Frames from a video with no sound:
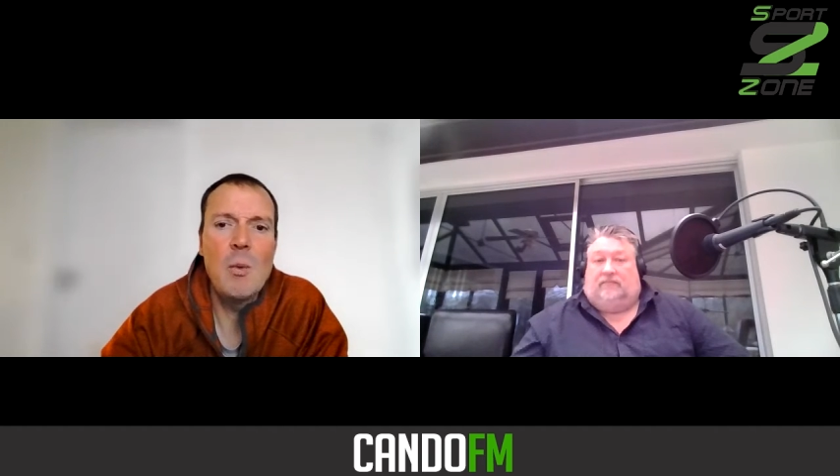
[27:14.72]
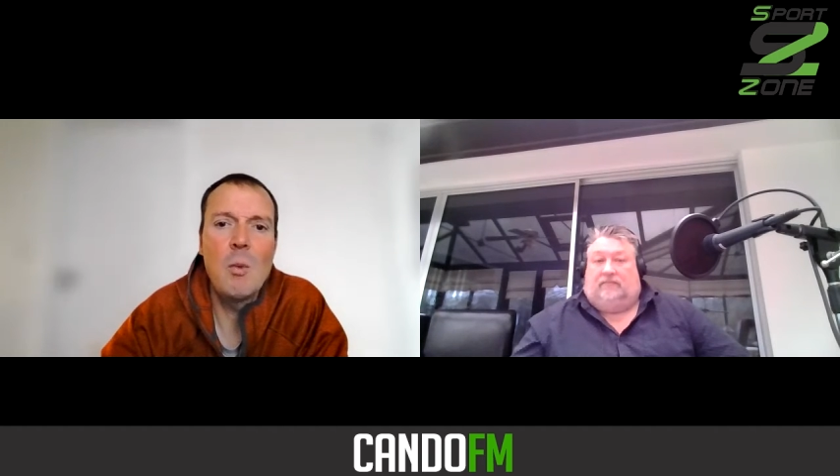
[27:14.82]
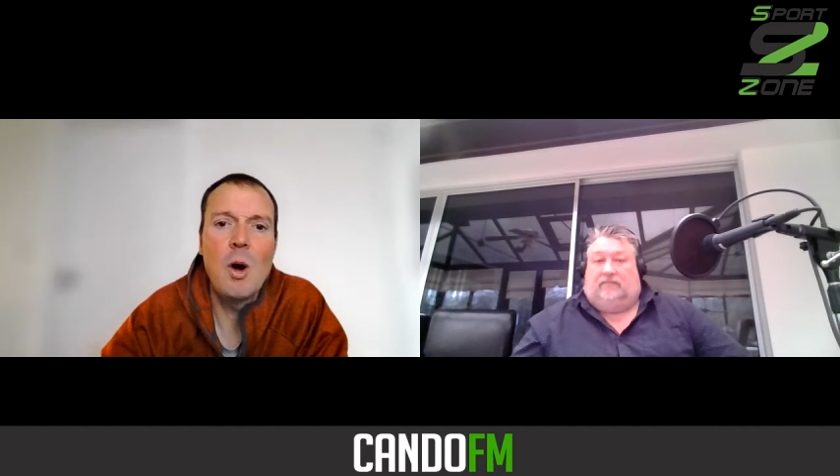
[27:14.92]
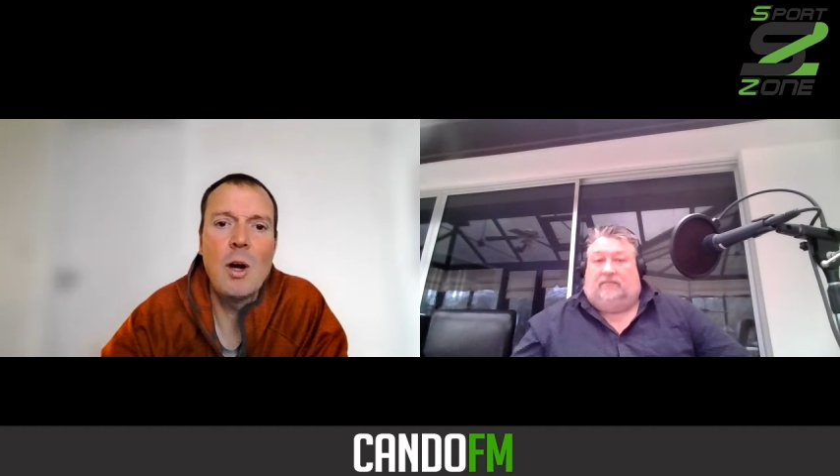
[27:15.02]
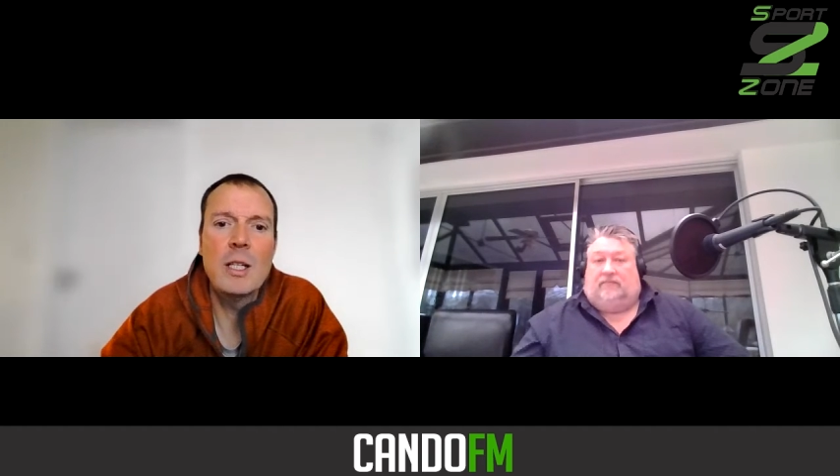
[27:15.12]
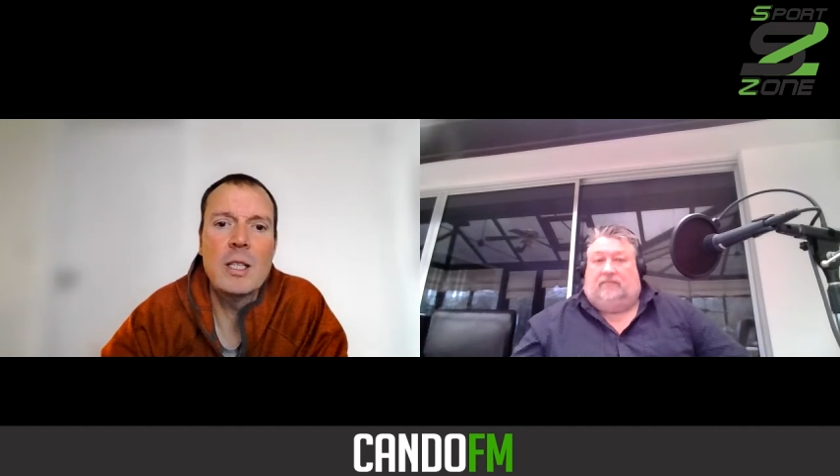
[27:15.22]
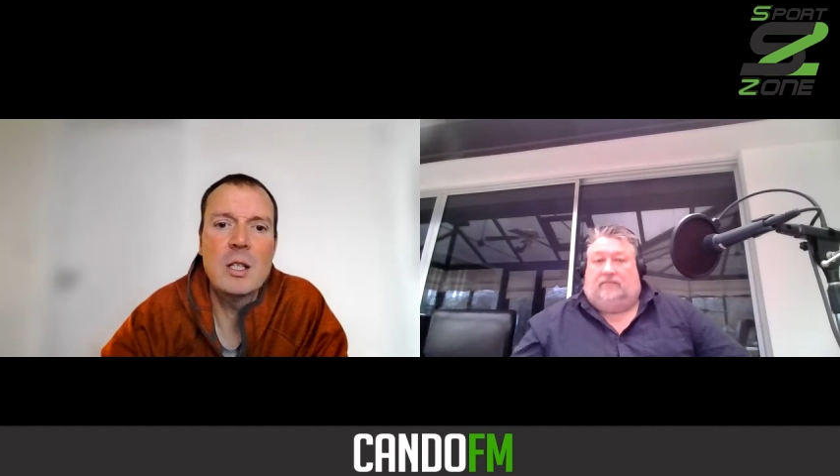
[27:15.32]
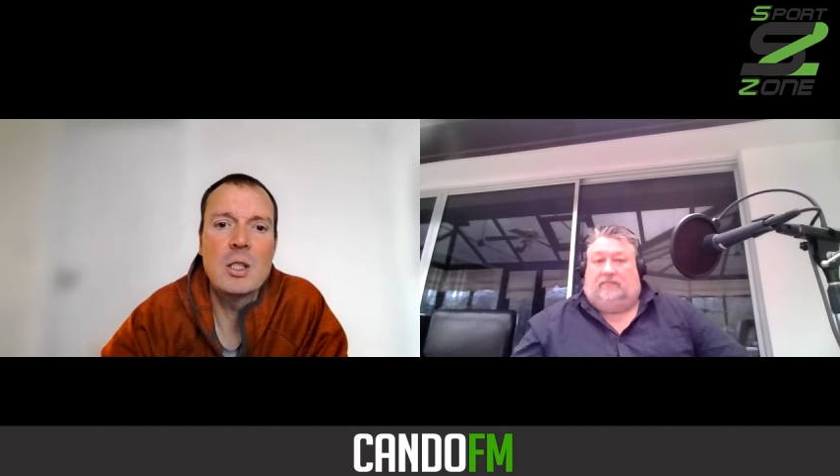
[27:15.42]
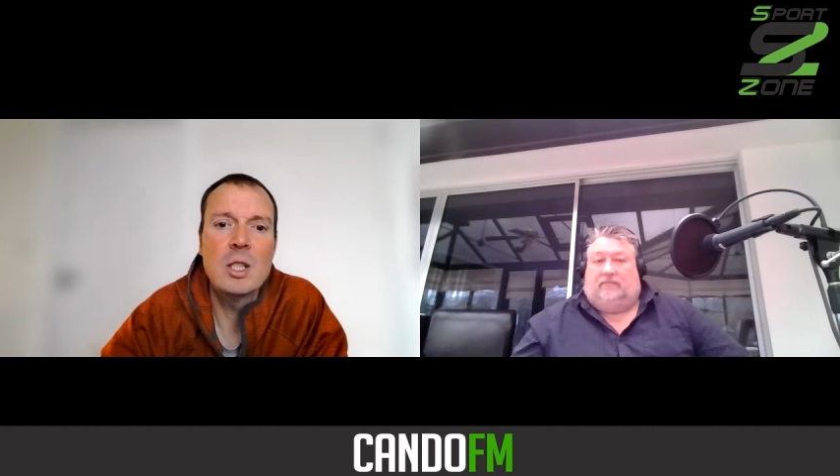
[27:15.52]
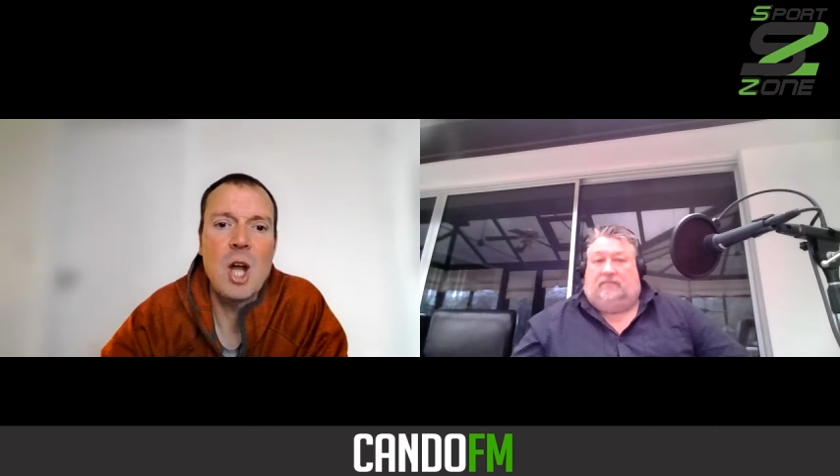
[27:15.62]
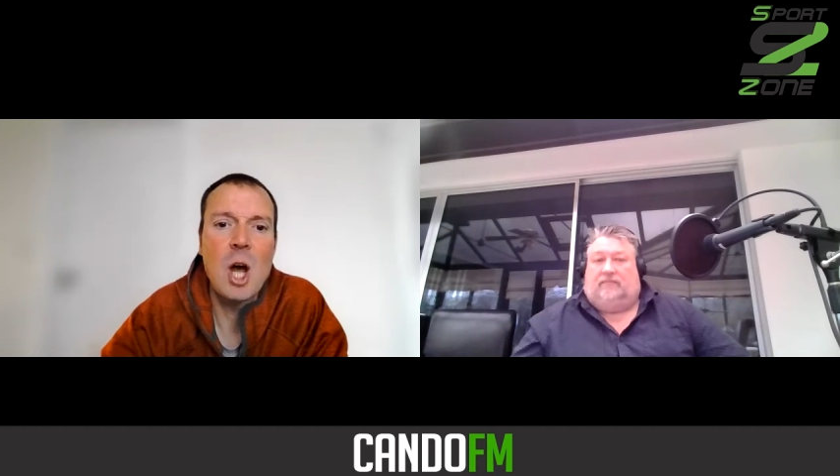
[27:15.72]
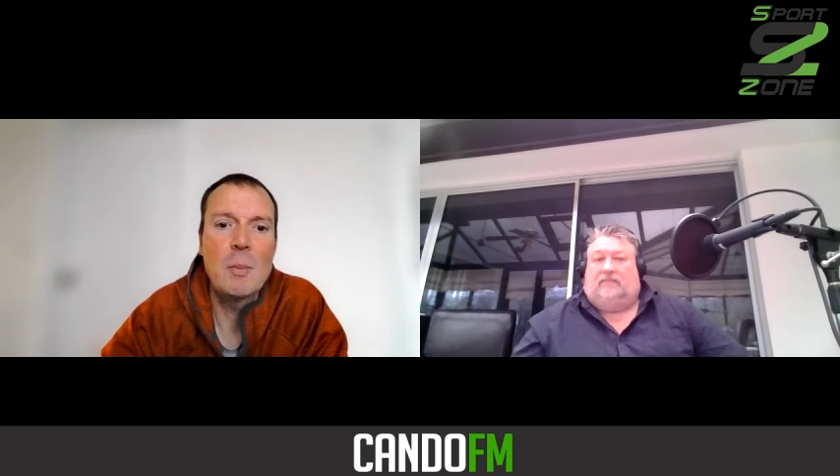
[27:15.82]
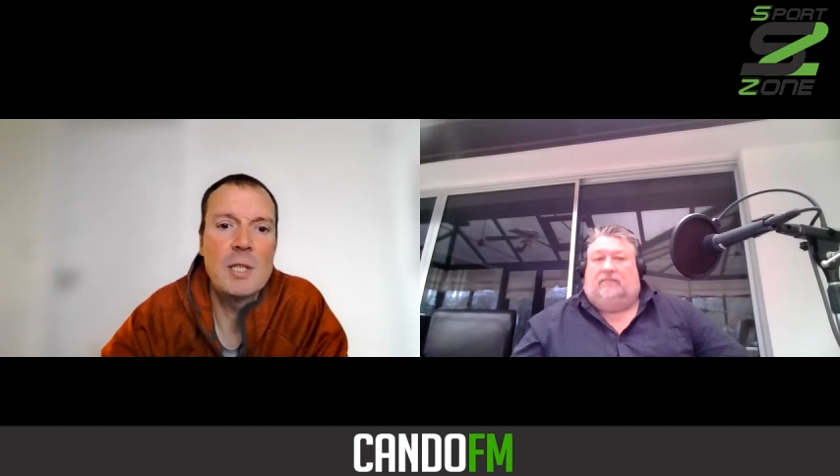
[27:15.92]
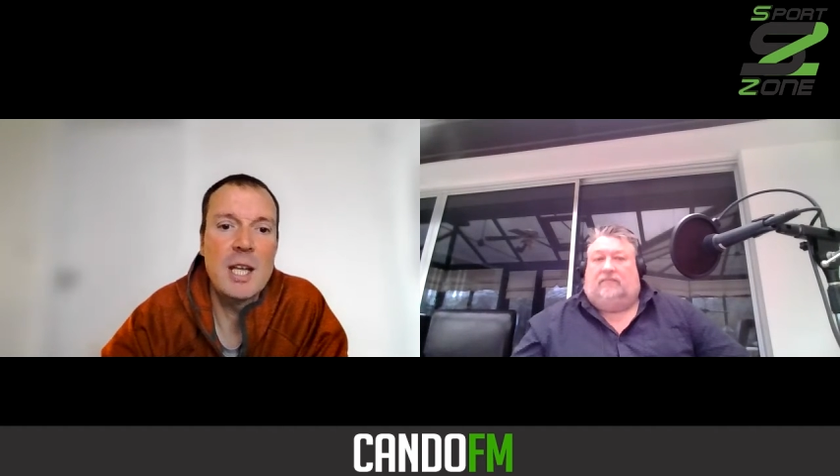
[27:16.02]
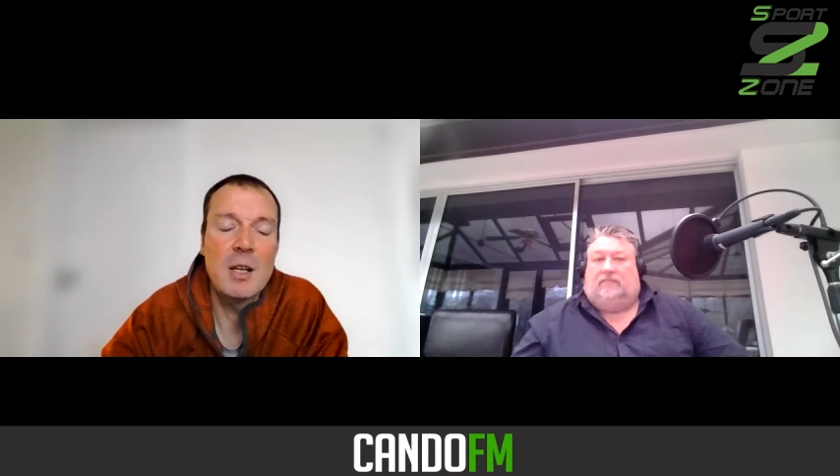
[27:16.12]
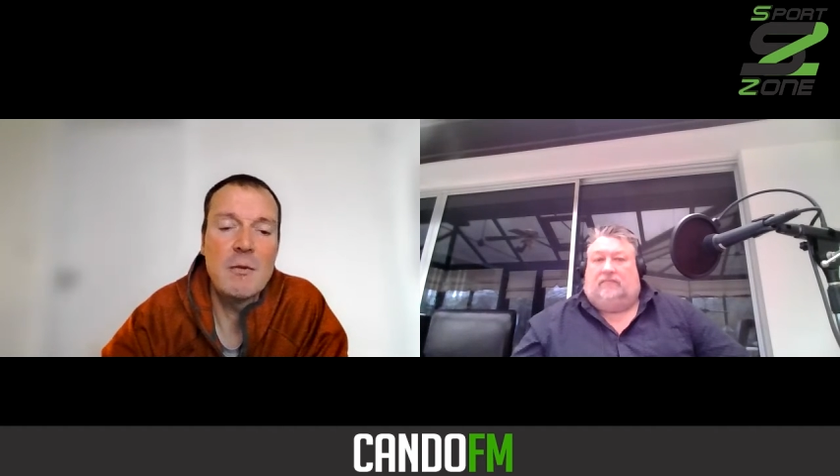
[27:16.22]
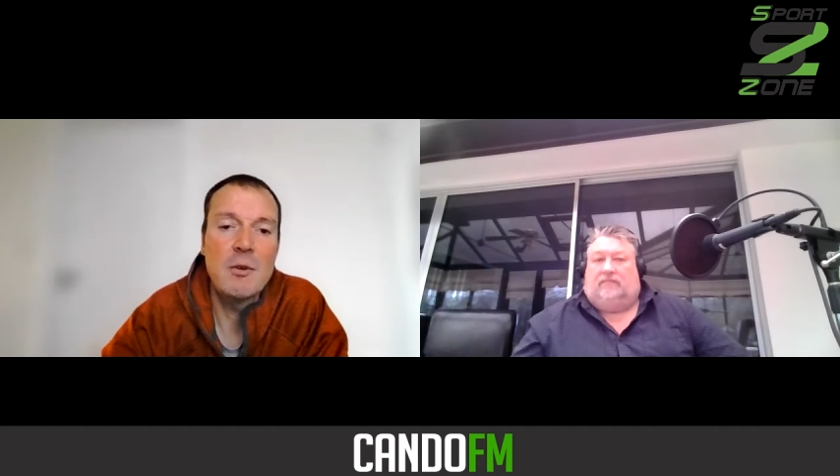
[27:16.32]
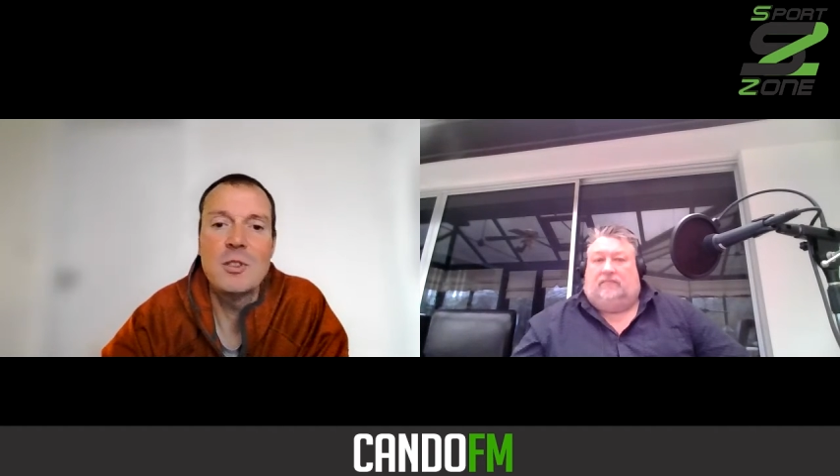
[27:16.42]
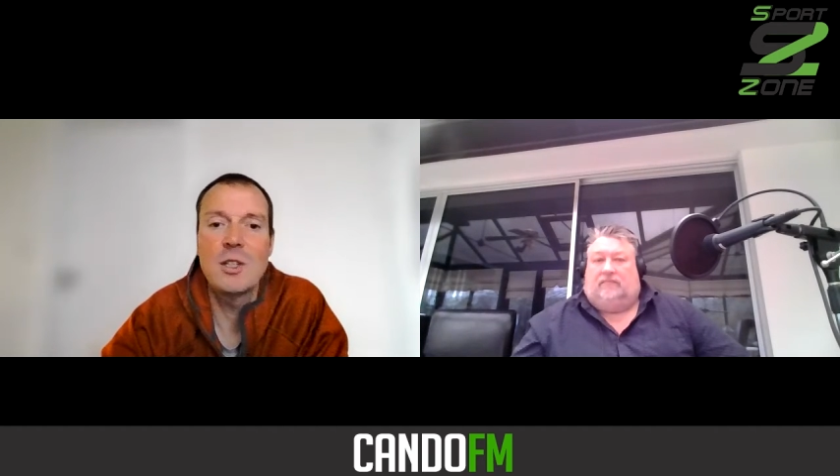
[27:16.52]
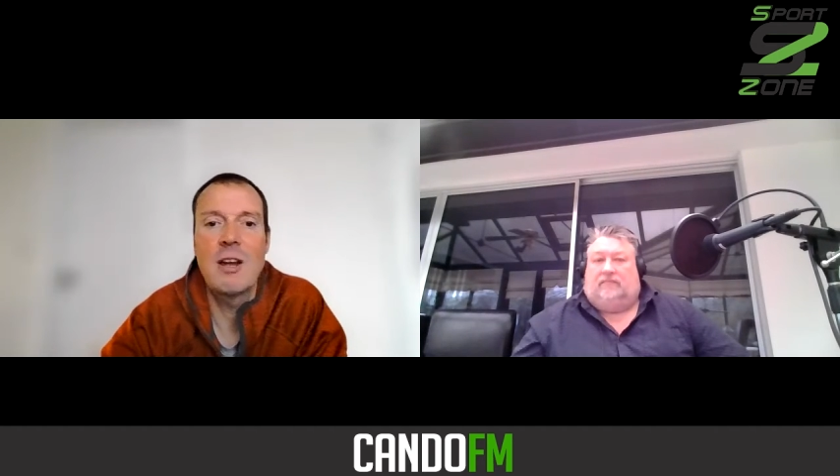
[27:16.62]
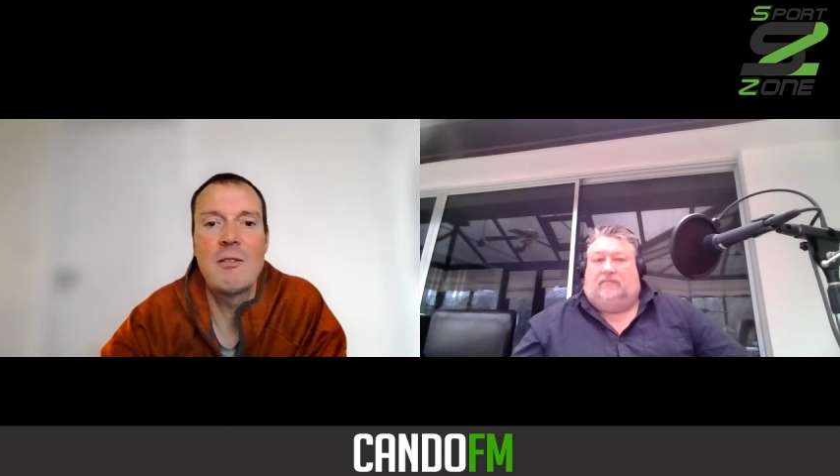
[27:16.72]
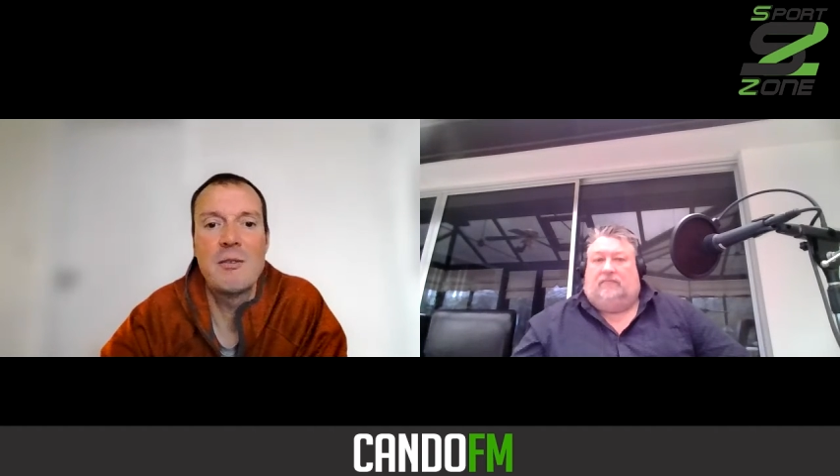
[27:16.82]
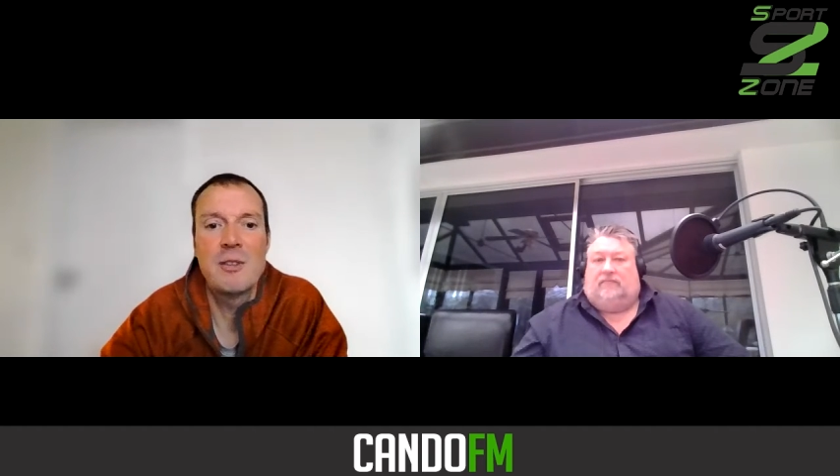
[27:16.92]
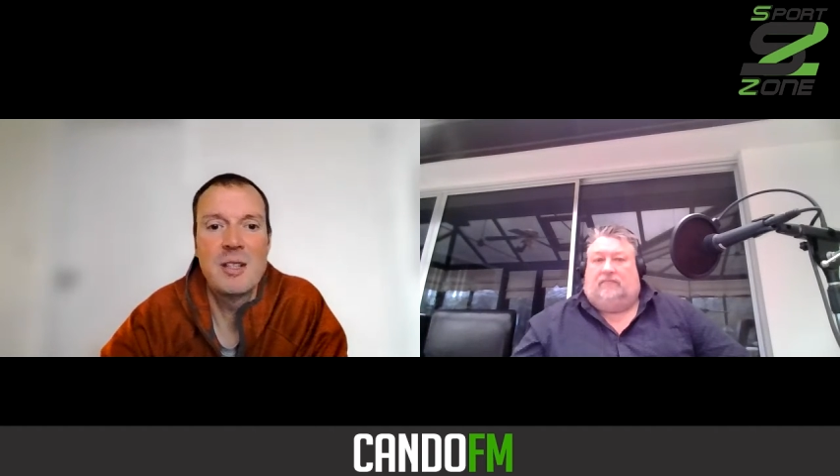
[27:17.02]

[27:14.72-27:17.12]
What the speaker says: we're walking slow, stop, take a photograph,